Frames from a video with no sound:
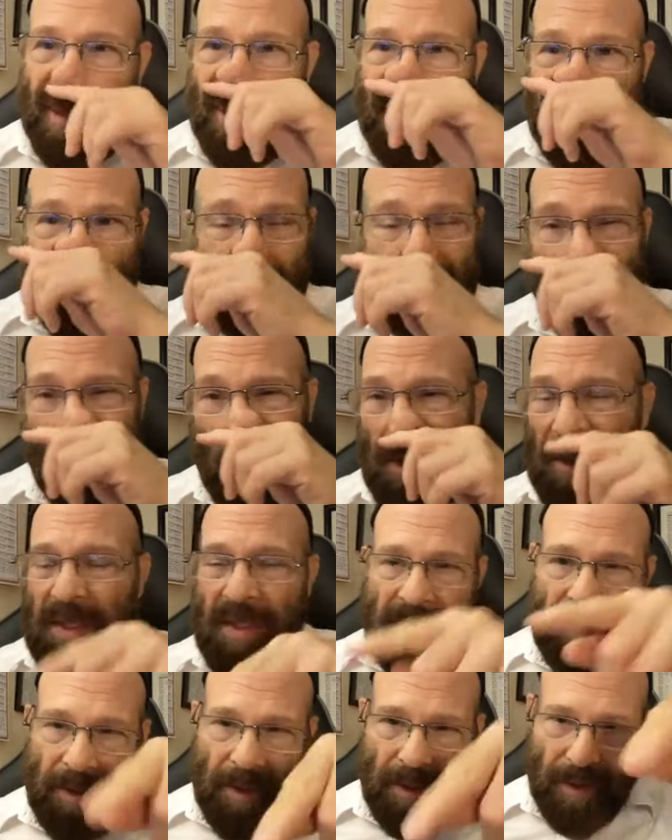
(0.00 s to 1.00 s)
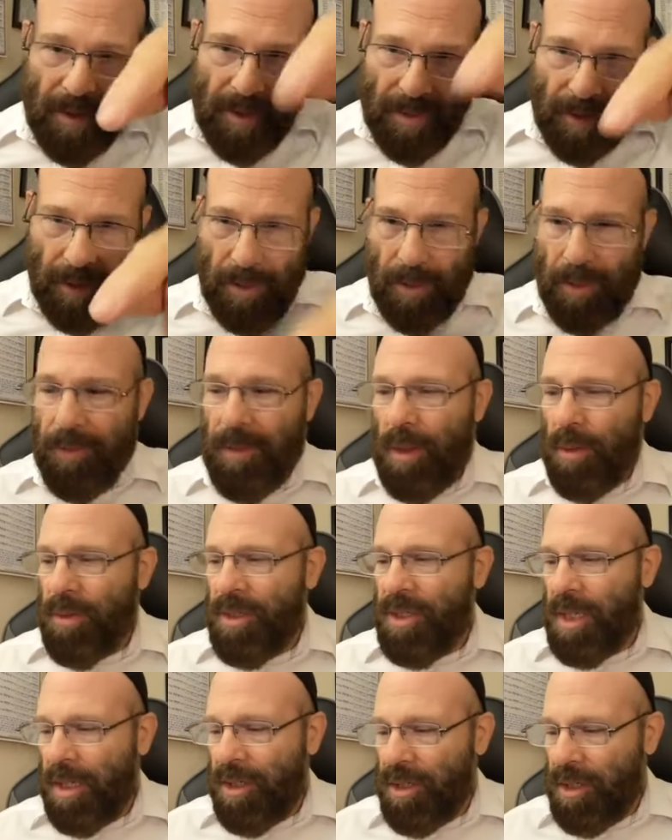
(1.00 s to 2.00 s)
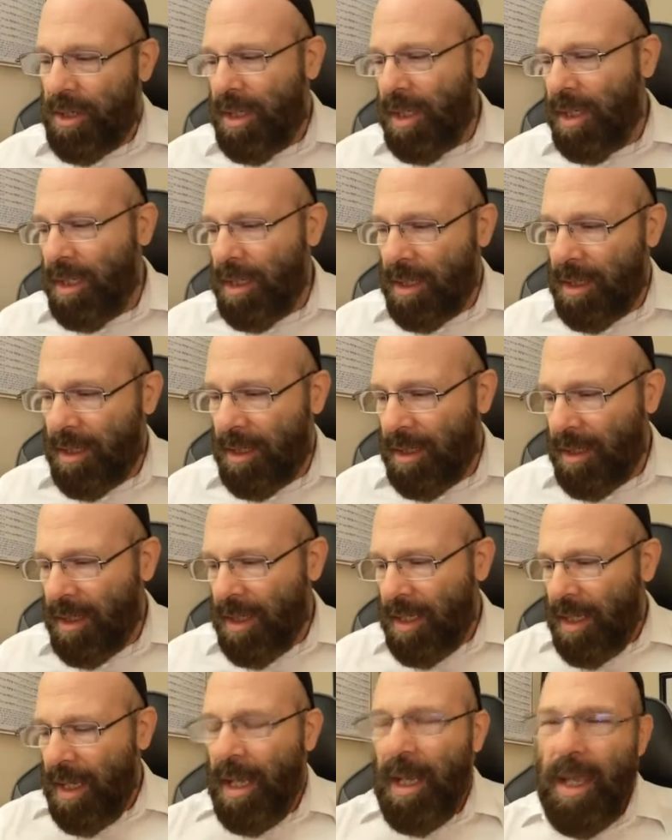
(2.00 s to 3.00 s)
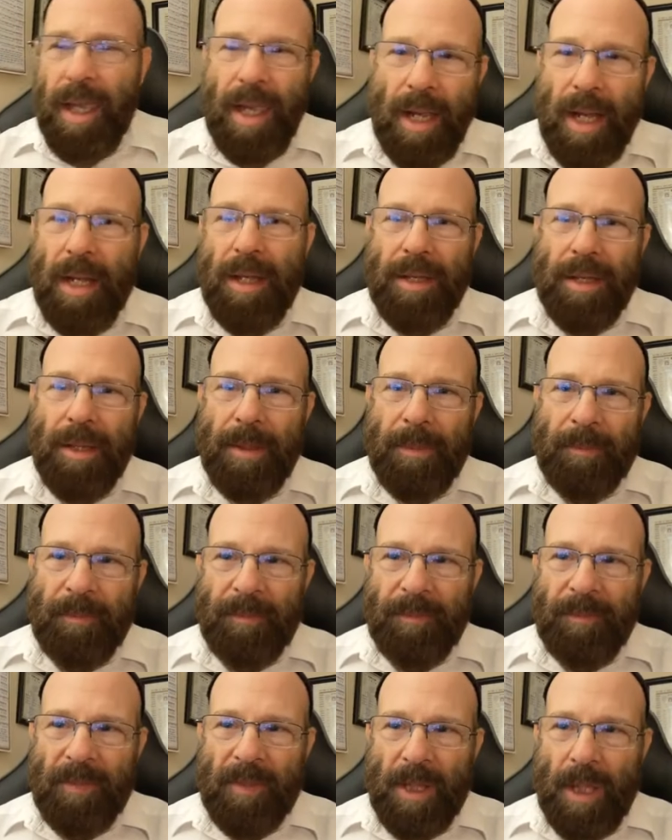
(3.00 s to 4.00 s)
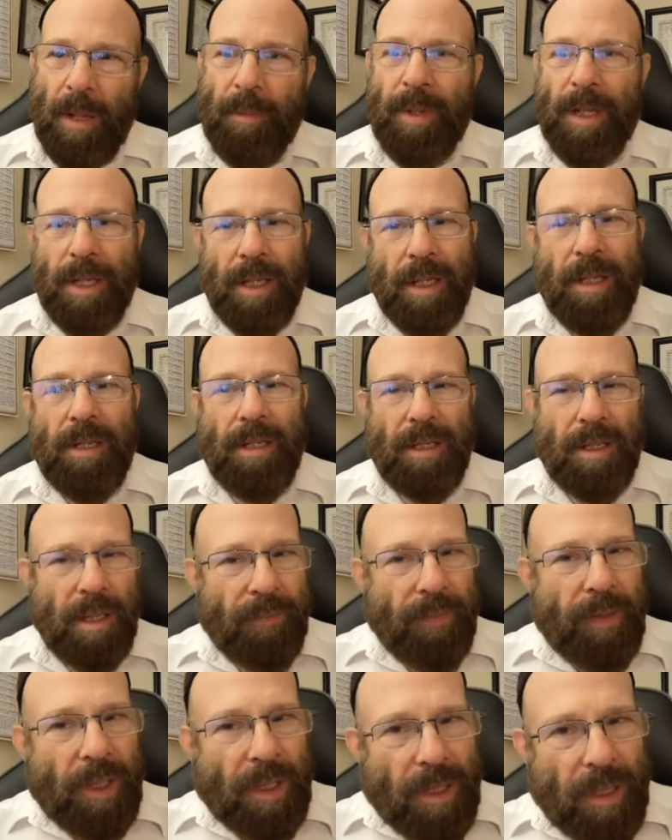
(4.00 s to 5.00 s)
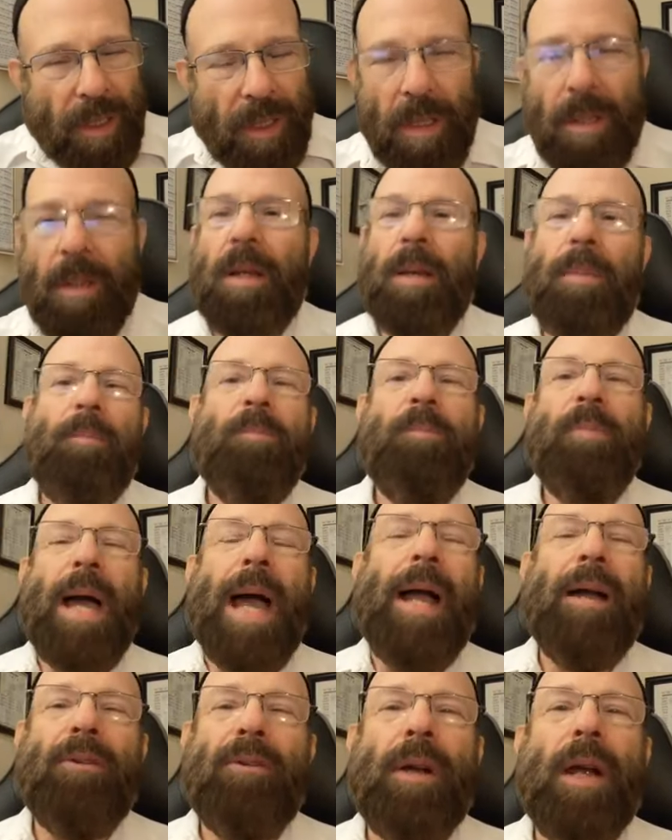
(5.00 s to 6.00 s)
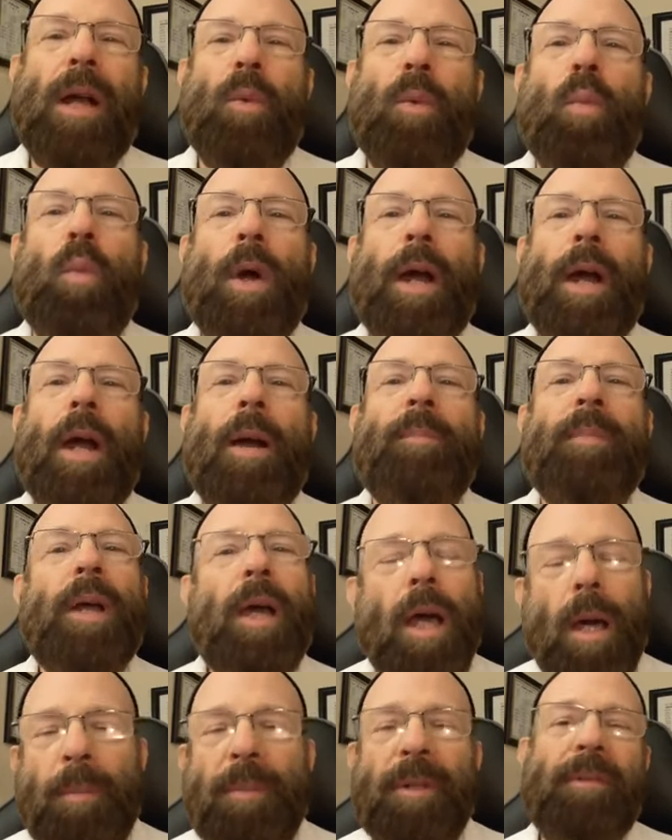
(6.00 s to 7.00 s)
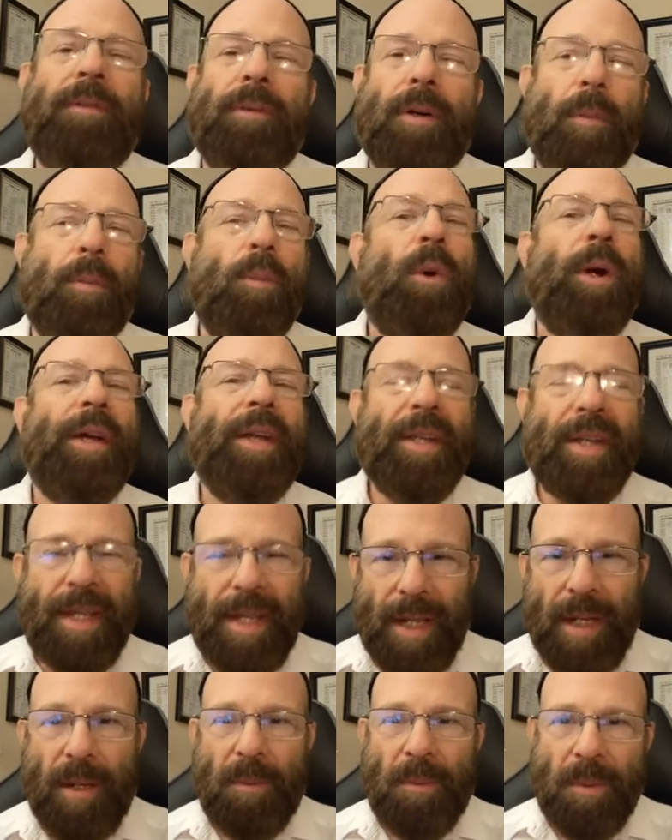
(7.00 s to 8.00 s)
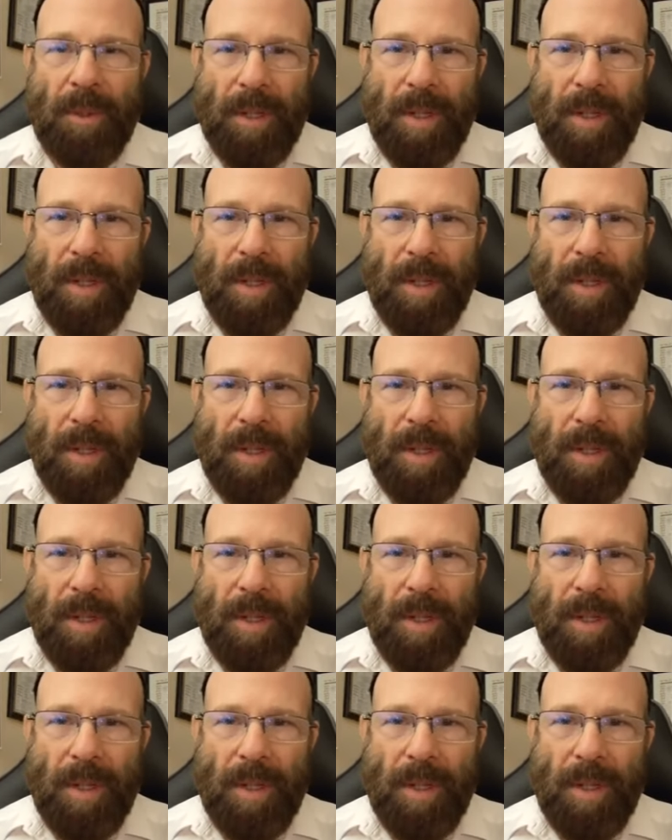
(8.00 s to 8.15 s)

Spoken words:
You'll find it in the little note section here. And let me give you a little background where I'm coming from right now.